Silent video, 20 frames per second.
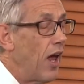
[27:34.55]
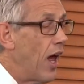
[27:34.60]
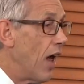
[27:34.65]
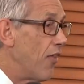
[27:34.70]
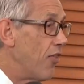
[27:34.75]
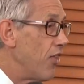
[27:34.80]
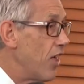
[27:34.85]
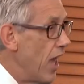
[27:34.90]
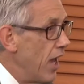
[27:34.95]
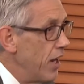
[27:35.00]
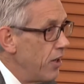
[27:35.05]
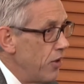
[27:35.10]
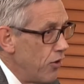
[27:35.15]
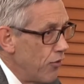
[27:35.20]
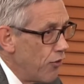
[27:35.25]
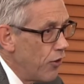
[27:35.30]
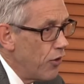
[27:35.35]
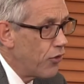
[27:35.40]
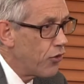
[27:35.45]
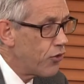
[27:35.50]
At the end
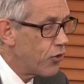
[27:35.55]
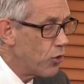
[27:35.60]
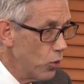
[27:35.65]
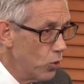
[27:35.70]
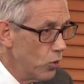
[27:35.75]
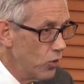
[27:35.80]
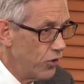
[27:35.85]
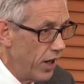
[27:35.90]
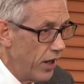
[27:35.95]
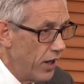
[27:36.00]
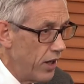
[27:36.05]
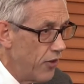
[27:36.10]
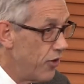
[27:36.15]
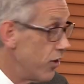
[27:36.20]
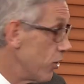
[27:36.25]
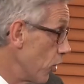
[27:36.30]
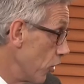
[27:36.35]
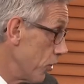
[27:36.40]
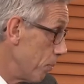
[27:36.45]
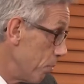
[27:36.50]
of his school days, he
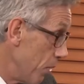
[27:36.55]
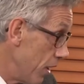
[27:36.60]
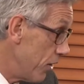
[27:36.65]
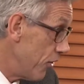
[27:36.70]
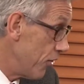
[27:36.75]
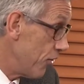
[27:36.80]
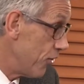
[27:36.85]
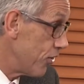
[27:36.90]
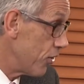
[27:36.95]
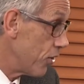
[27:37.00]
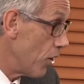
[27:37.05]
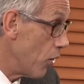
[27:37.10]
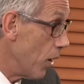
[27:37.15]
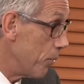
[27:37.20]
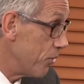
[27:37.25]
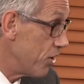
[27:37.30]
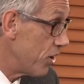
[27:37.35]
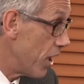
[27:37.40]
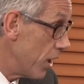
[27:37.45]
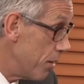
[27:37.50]
got a place to go
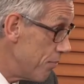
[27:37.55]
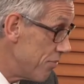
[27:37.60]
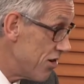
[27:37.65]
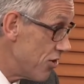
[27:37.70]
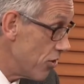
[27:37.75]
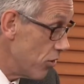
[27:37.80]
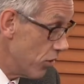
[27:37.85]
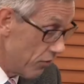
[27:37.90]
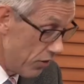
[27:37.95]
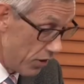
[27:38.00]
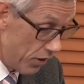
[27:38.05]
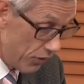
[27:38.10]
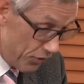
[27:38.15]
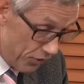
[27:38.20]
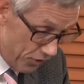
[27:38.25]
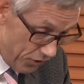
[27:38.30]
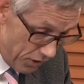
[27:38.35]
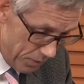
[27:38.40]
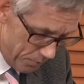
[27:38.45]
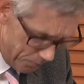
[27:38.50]
up to Cambridge
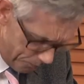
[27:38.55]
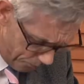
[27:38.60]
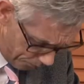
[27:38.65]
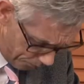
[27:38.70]
University